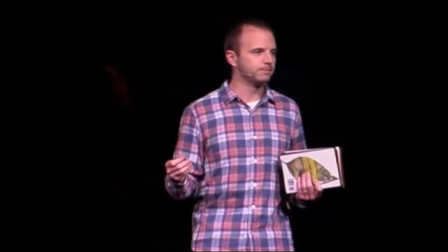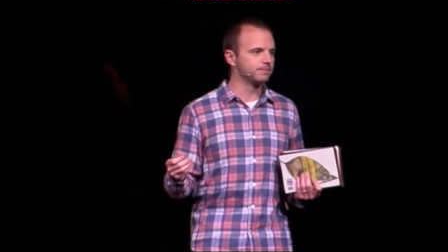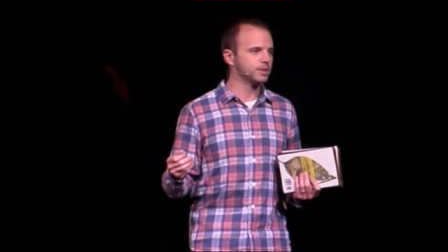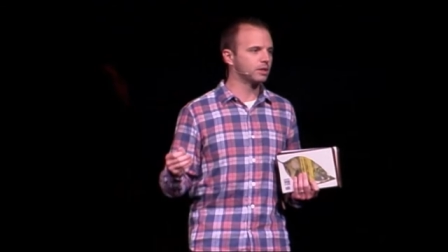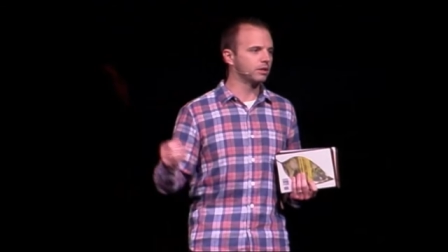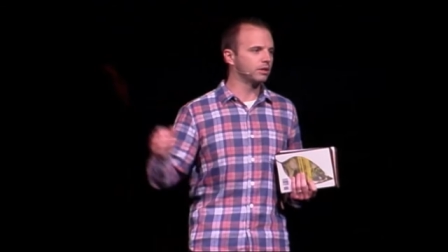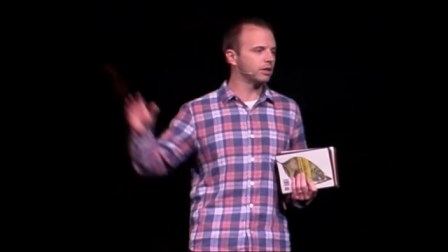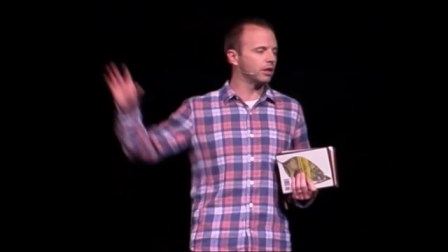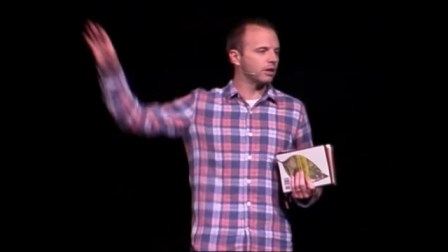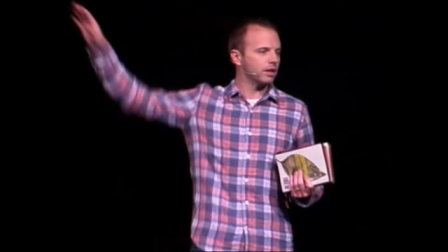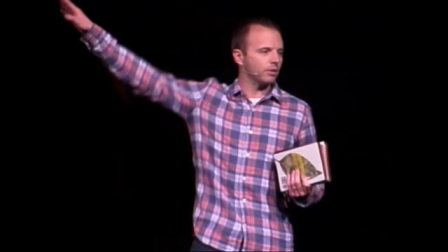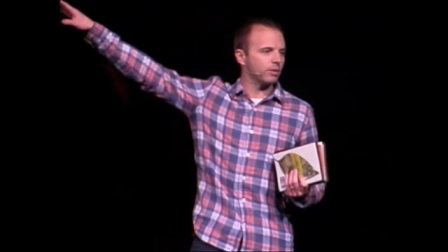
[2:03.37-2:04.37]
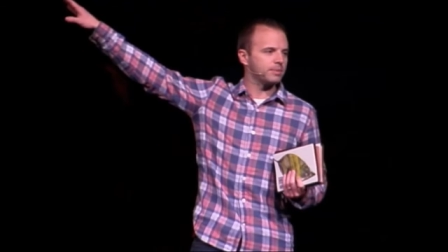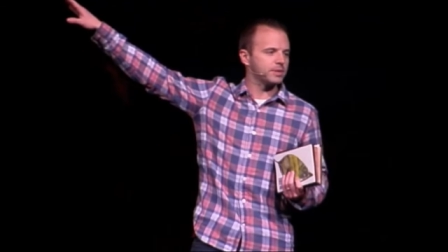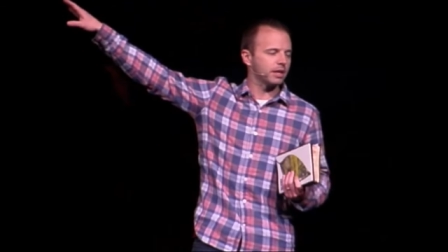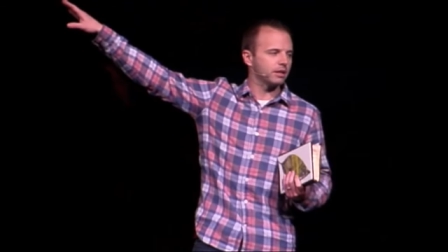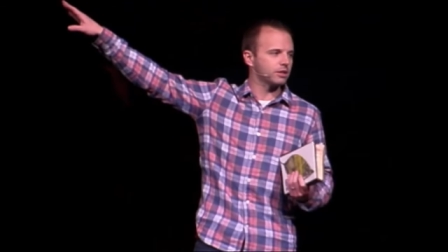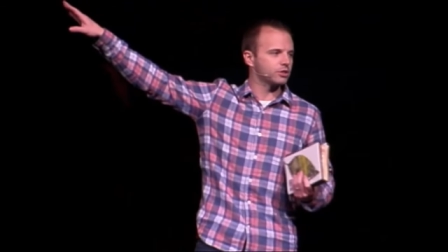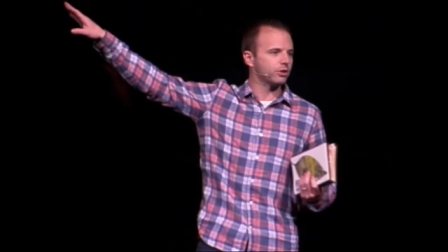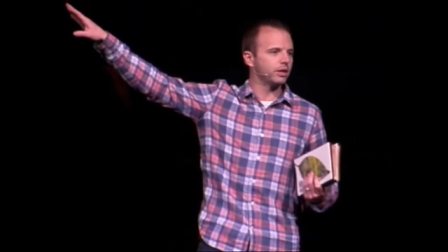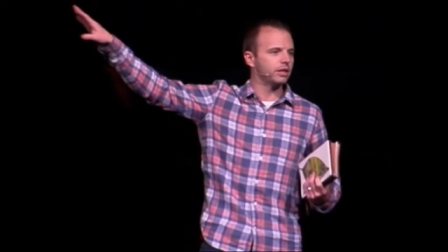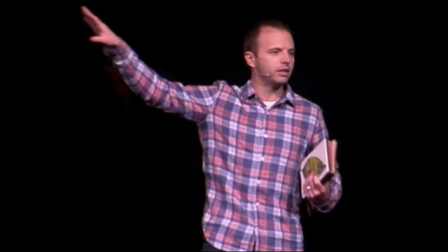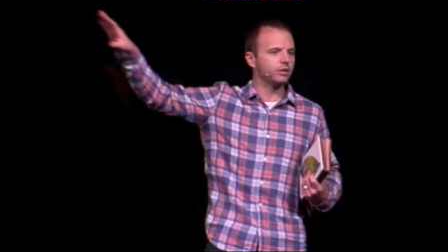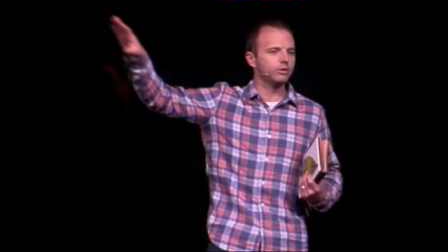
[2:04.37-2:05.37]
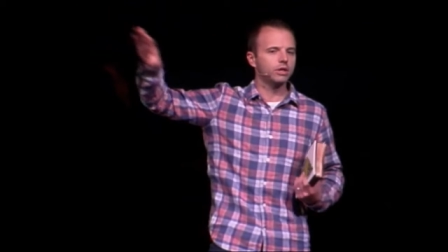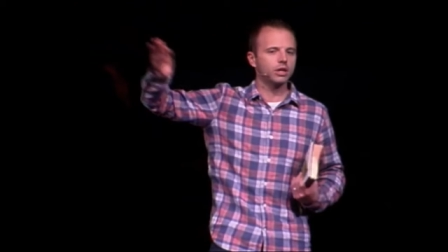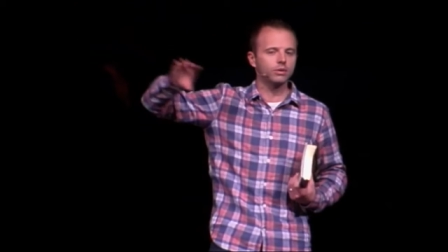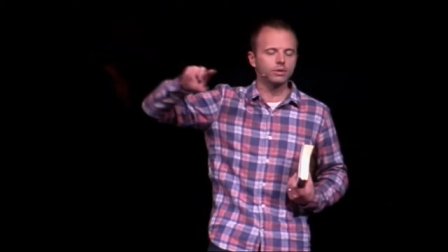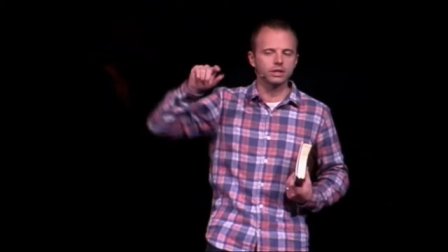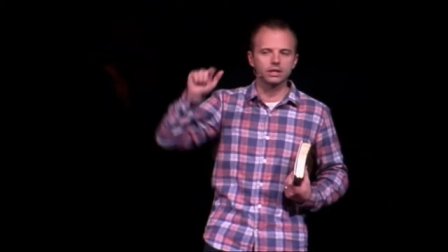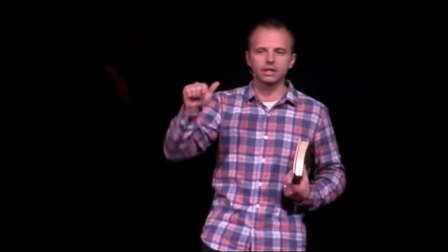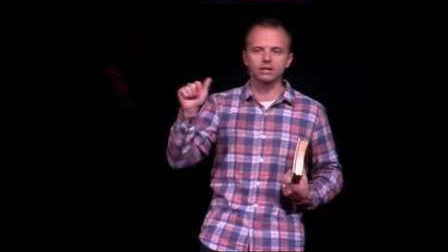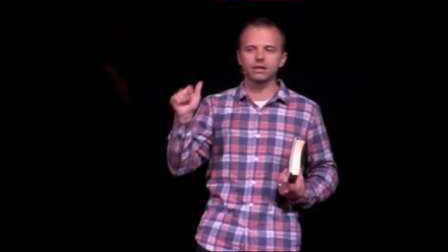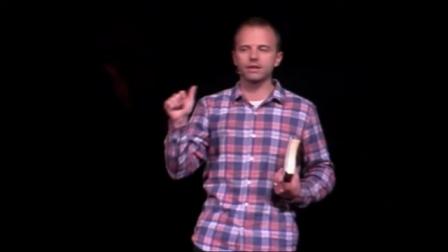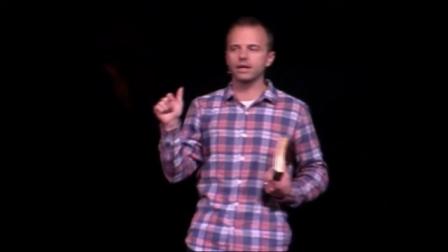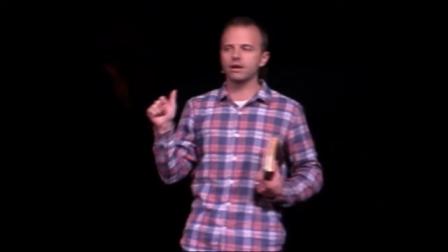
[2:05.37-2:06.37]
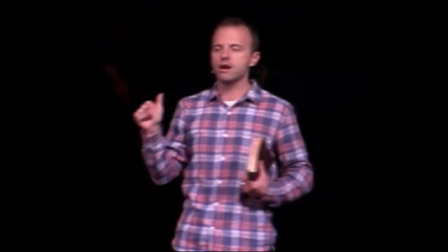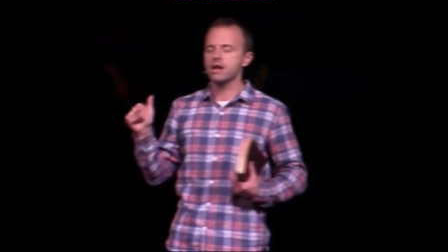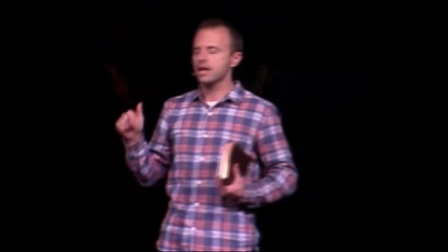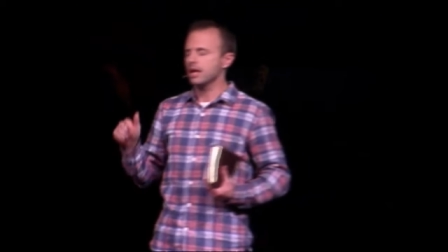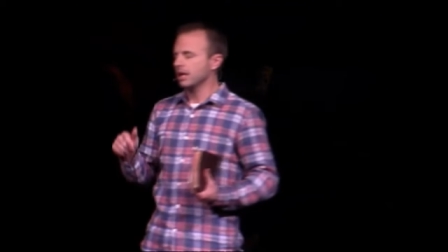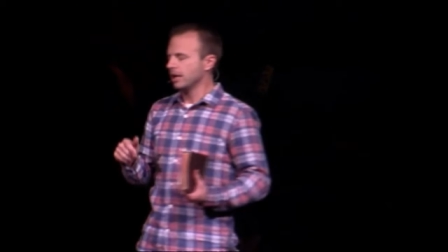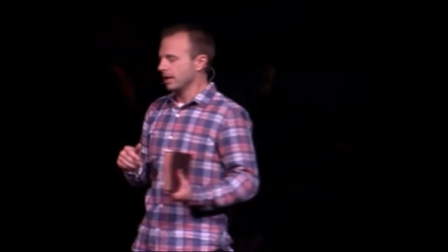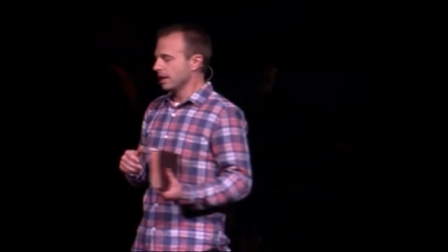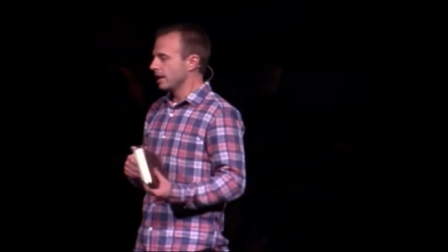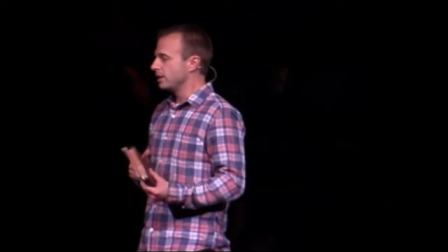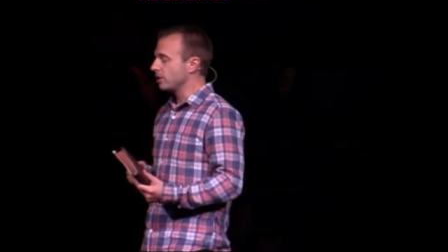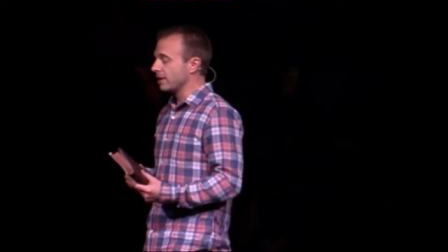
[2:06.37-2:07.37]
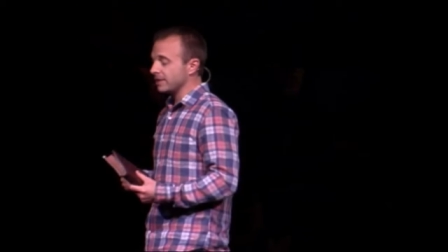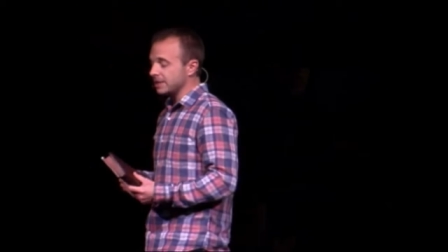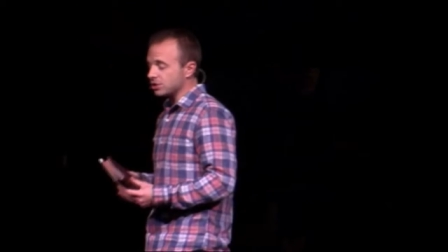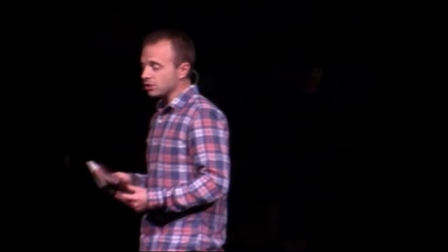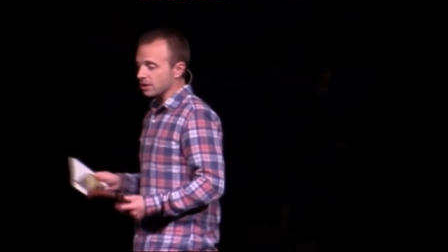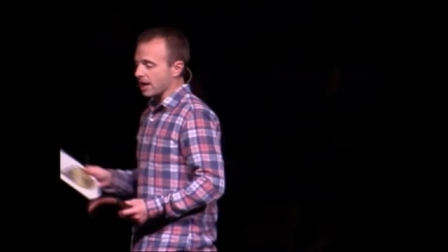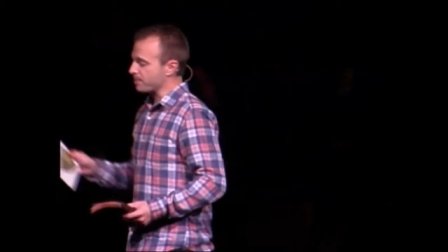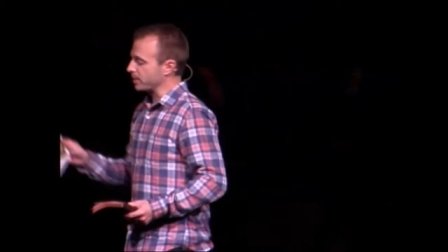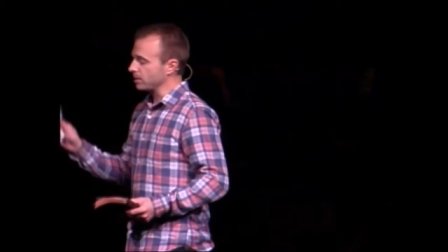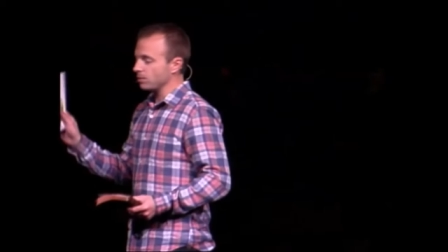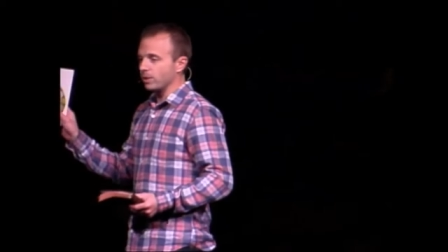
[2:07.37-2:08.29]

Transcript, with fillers: So, you go to the website on the screen and you go and click on there, and you can have a digital copy.